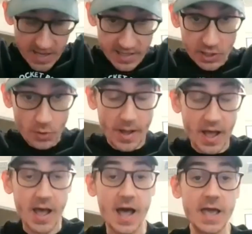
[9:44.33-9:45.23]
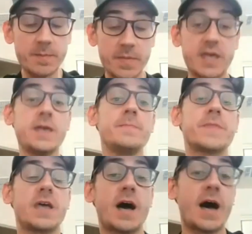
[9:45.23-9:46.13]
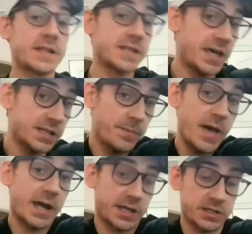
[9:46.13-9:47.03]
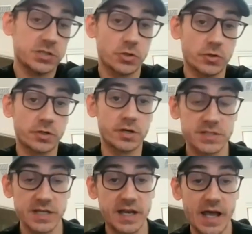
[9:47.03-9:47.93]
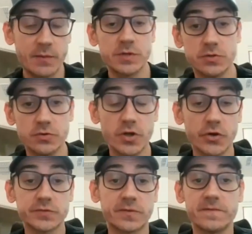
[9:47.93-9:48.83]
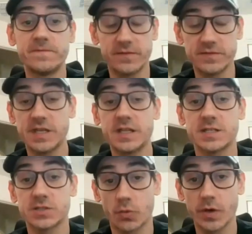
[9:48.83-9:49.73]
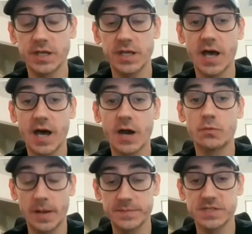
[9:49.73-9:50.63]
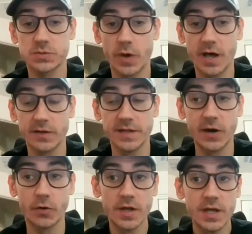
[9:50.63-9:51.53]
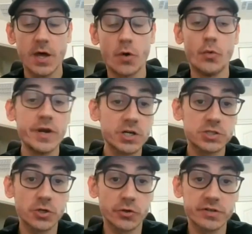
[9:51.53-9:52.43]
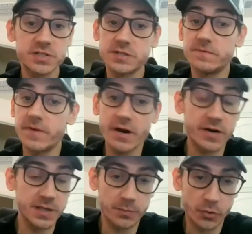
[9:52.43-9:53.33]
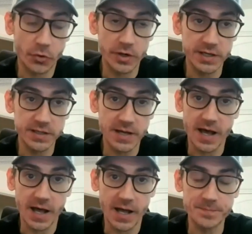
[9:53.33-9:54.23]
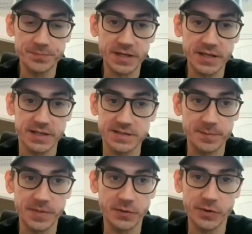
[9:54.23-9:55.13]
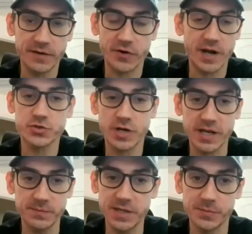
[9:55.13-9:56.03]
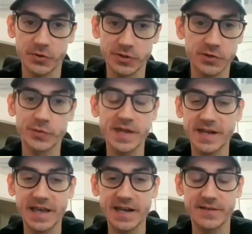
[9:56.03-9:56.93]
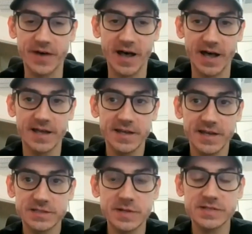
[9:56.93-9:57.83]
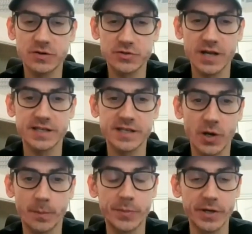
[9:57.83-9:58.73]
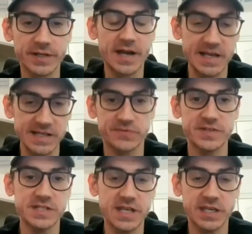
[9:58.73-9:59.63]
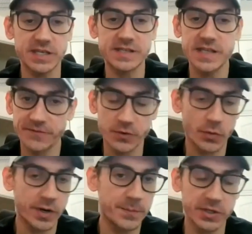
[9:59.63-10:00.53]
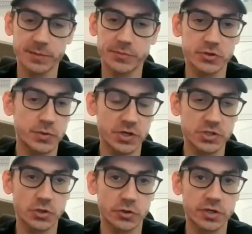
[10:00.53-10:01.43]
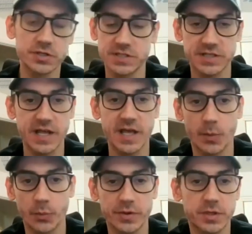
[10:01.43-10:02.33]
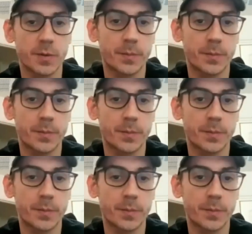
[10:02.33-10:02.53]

and then go behind me uh, to hit the back of the shoulders. And I would do those for 15 to 20 uh, reps as well. Now, rear shoulders is very important. Um, it's something whenever I train people, you know, with any kind of uh, especially if you're trying to you know build a nice physique you definitely want to build up those real shoulders it's going to help with